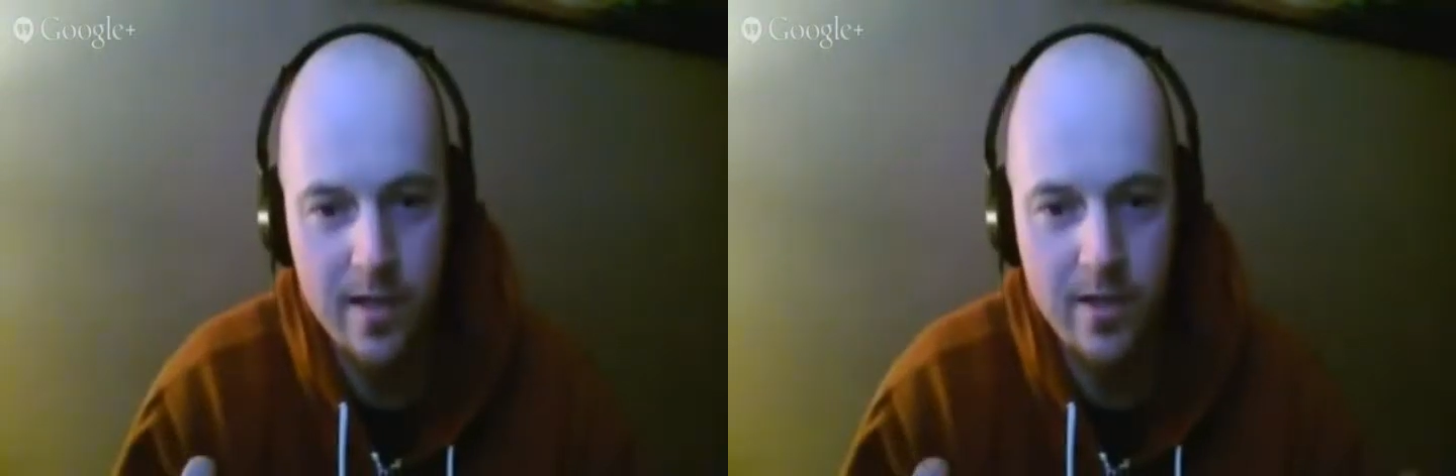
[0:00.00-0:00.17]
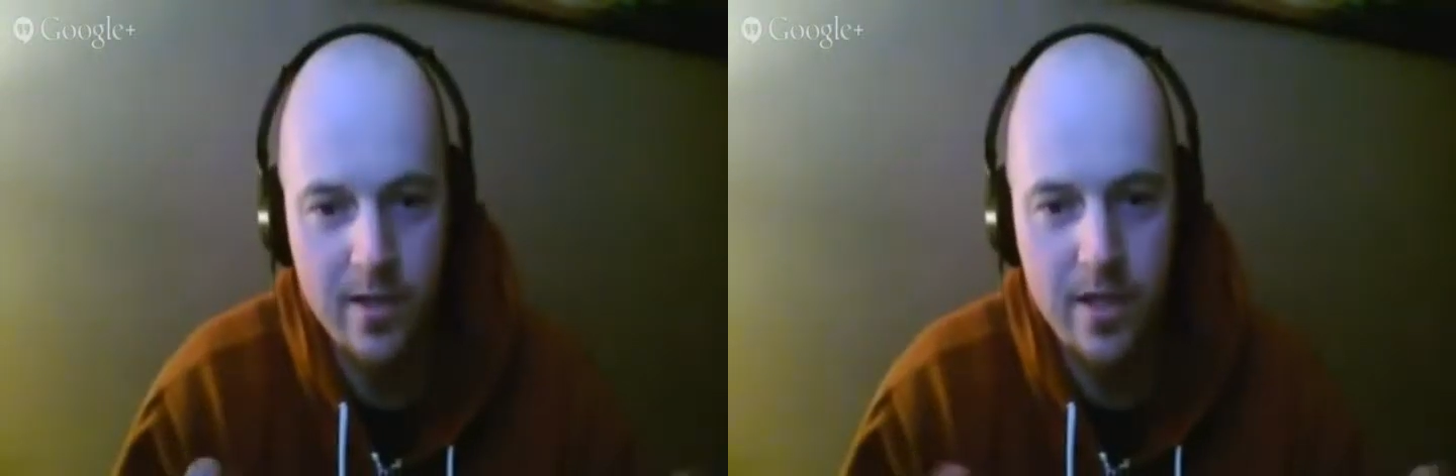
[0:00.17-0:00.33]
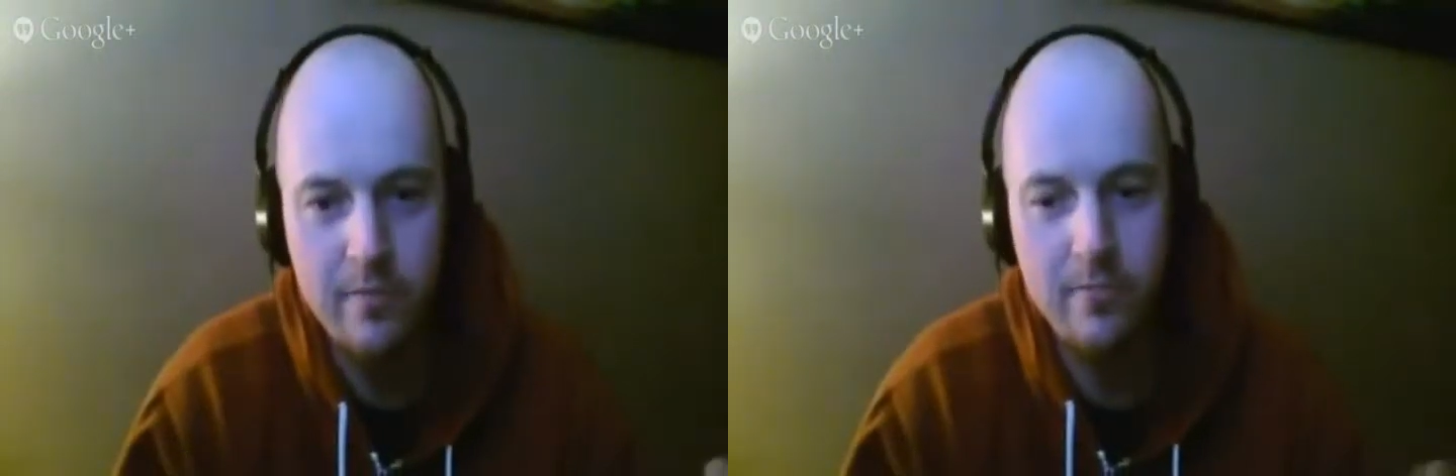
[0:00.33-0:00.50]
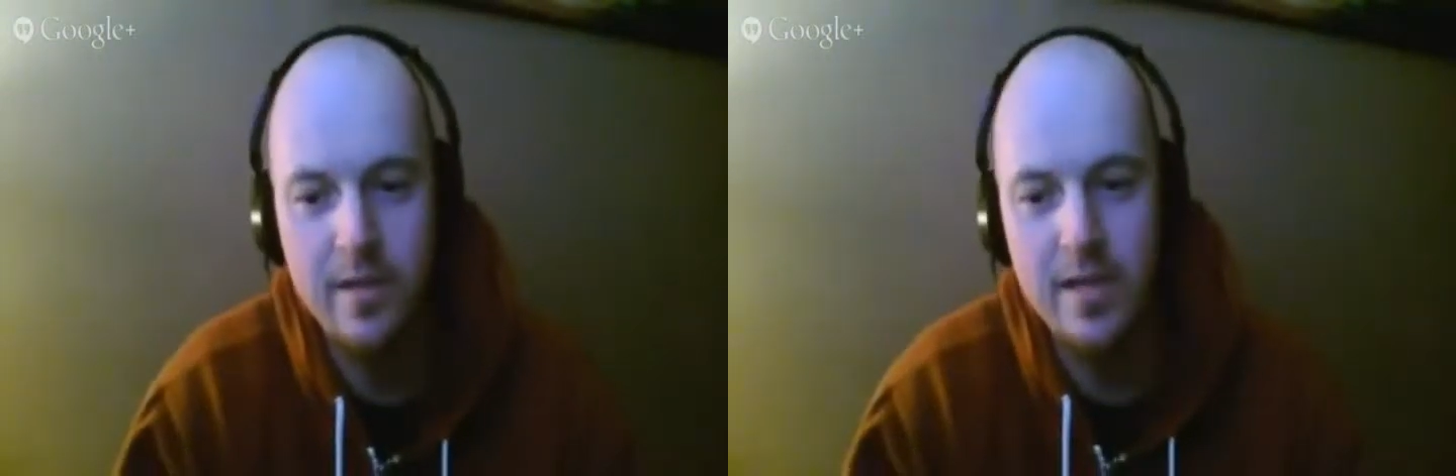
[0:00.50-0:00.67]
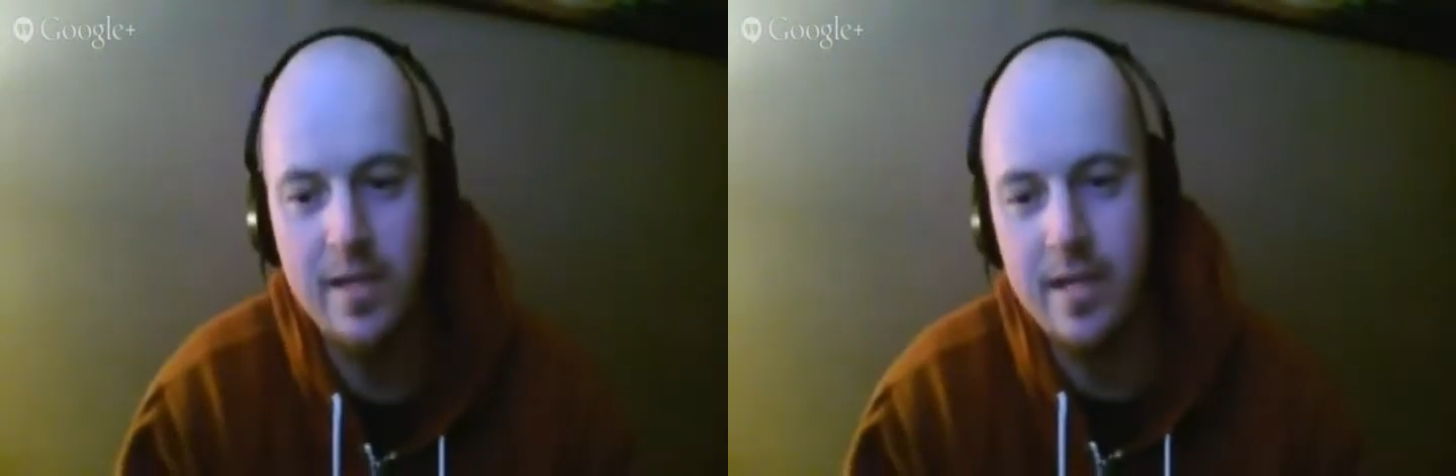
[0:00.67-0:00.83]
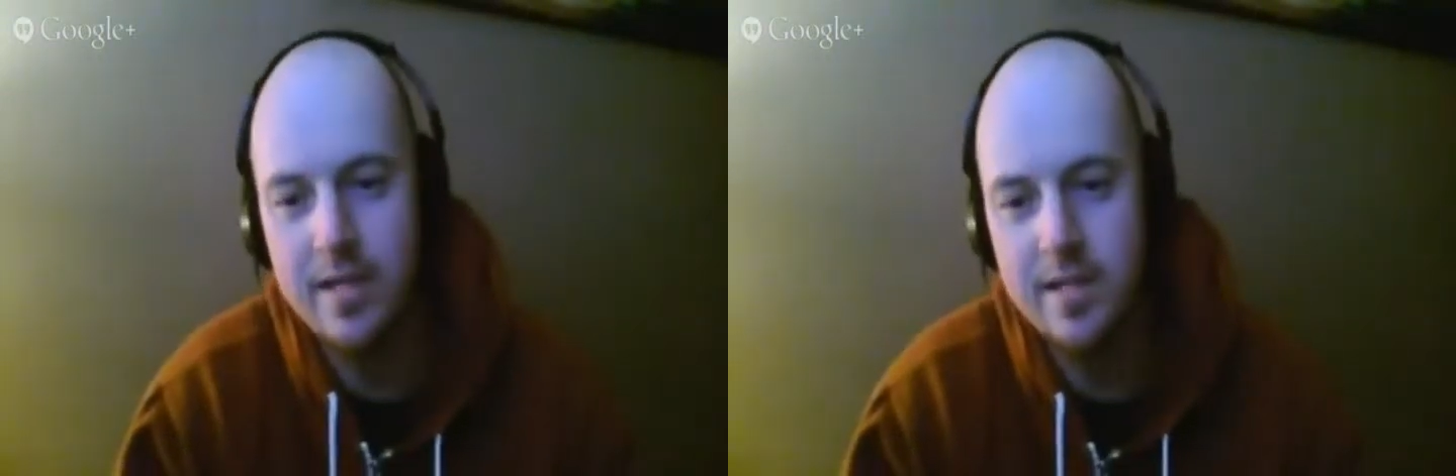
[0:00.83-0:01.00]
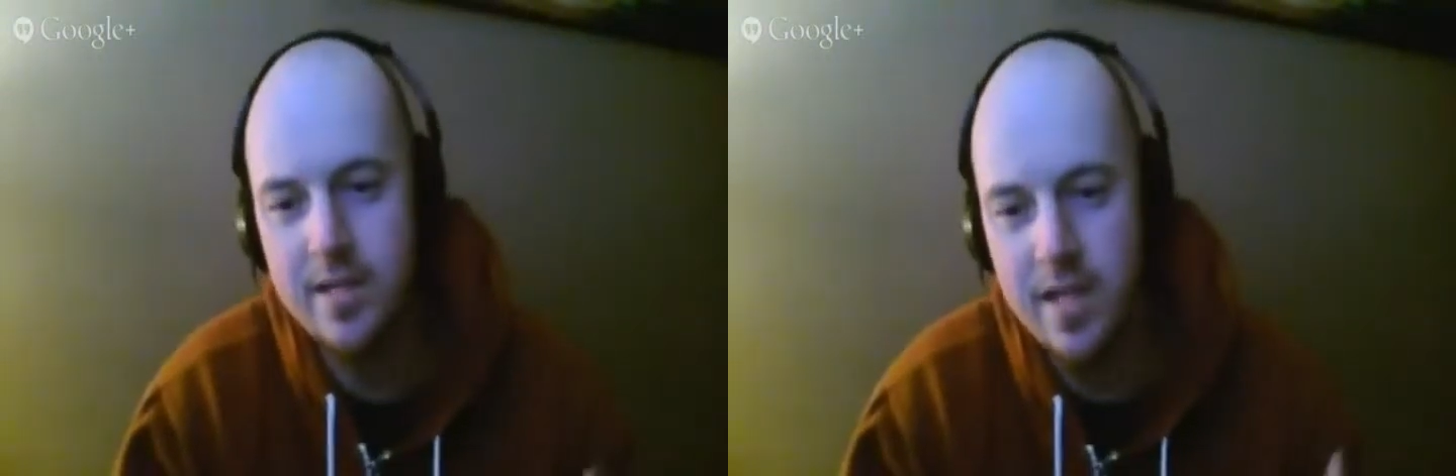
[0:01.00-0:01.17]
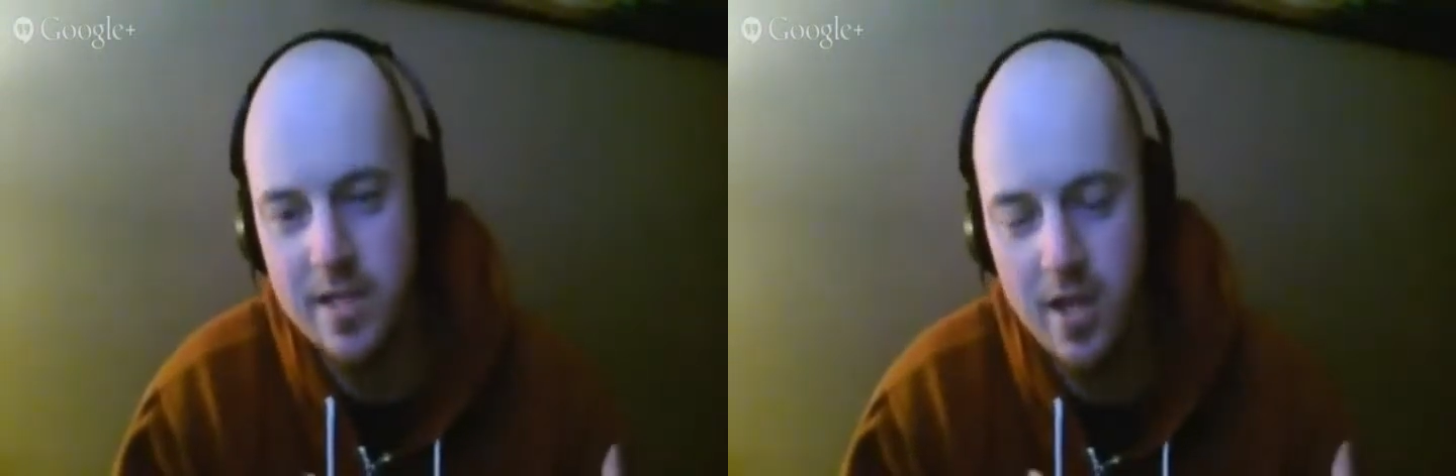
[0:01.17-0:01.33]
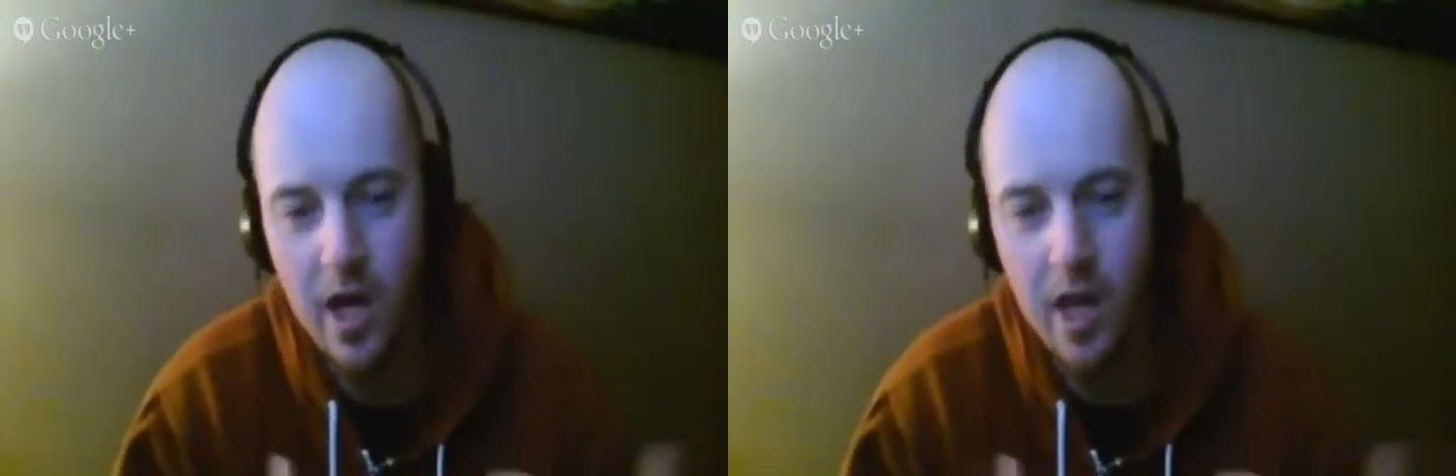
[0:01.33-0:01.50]
Kind of it's
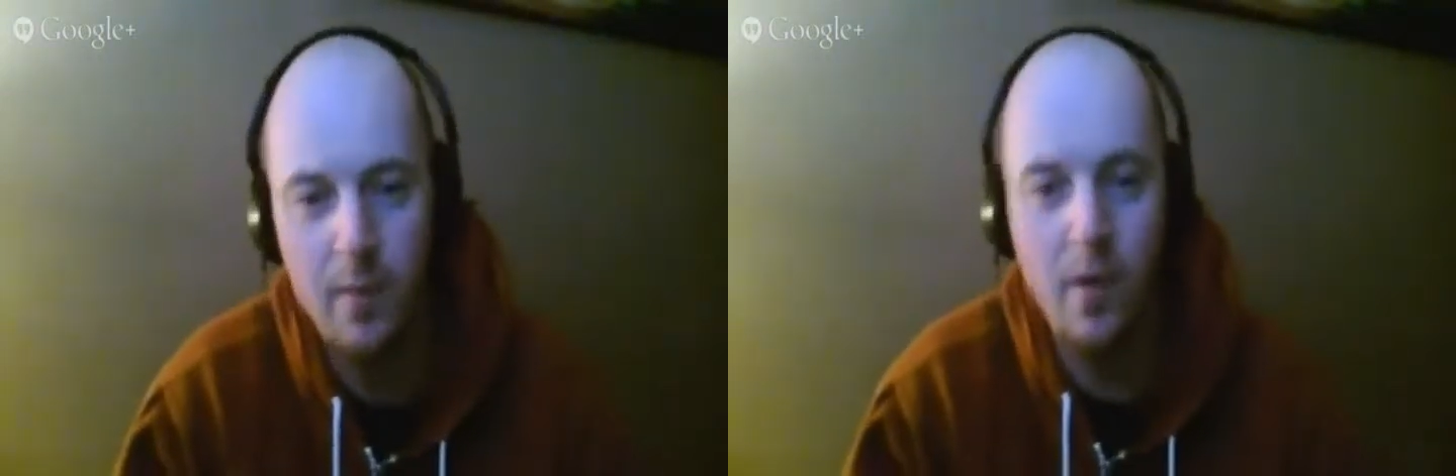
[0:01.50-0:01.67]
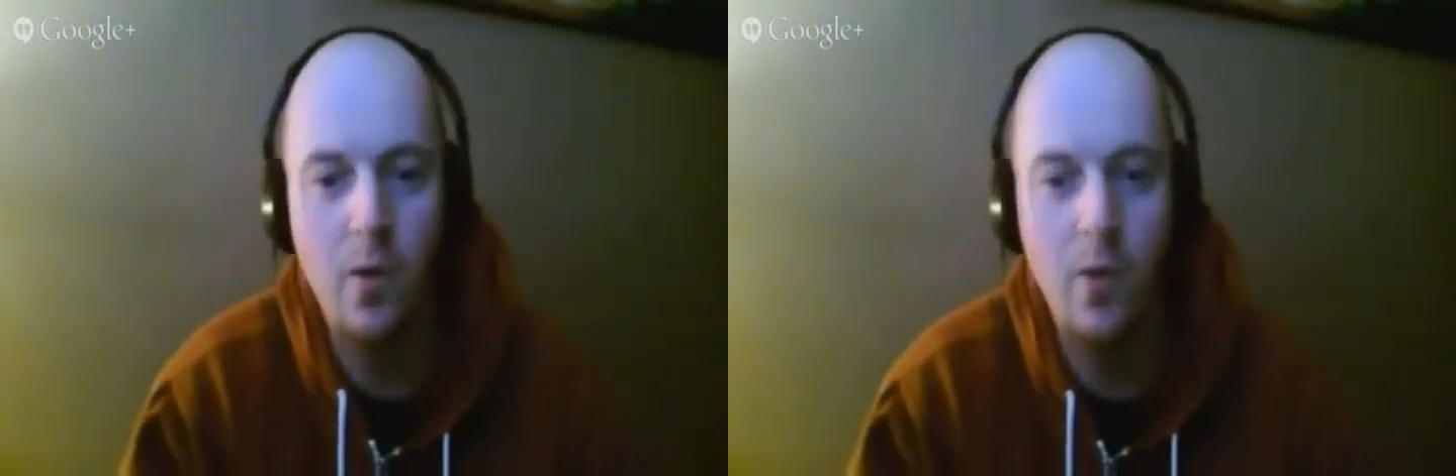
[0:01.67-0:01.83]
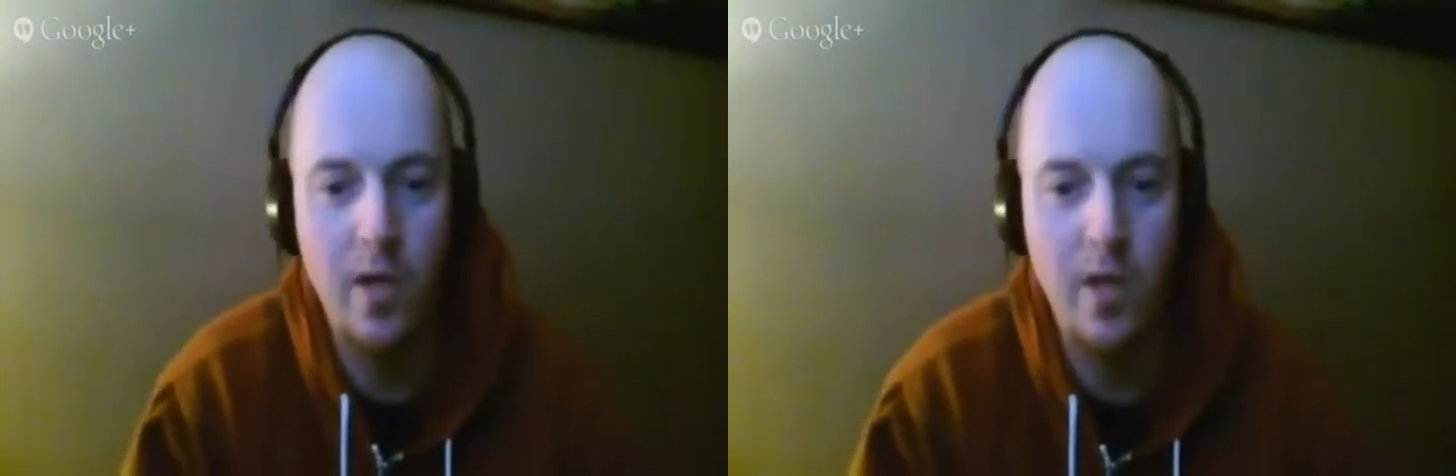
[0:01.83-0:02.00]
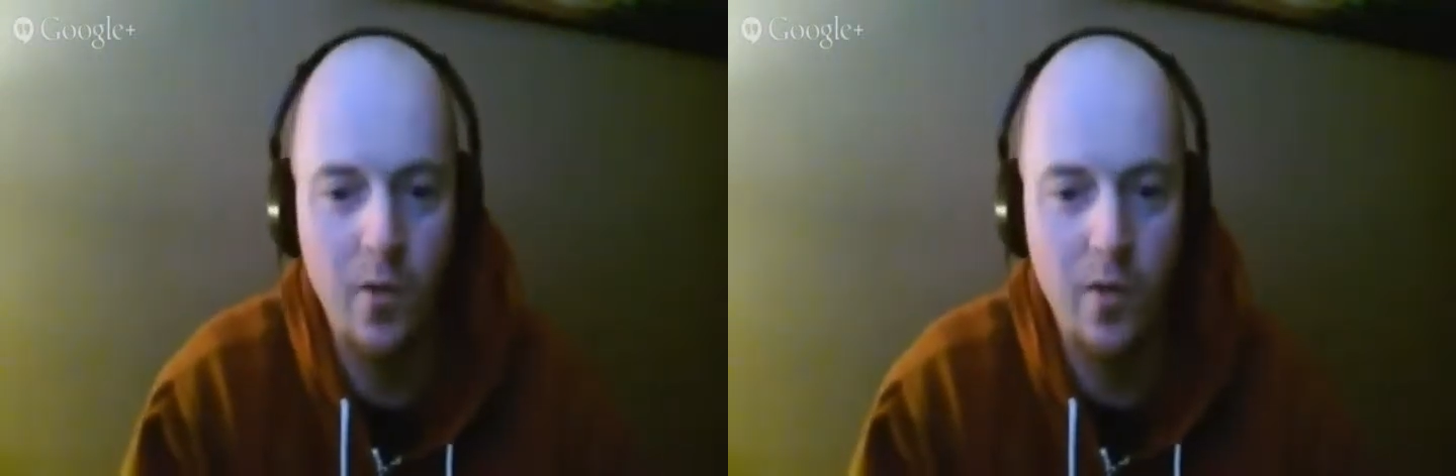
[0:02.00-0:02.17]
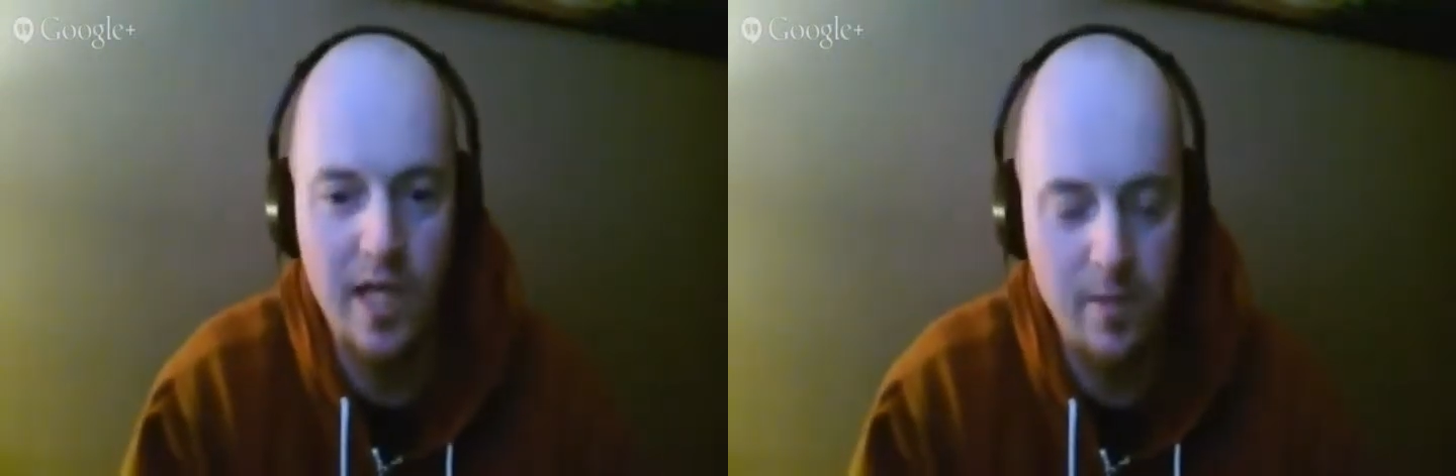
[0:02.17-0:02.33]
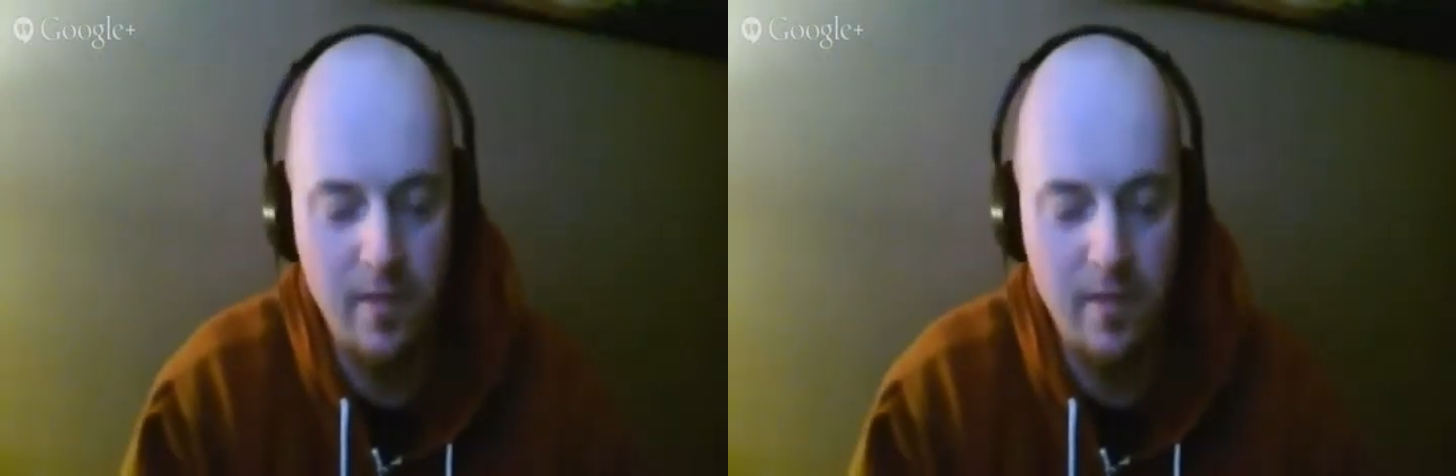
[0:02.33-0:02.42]
it's all about how cool he is,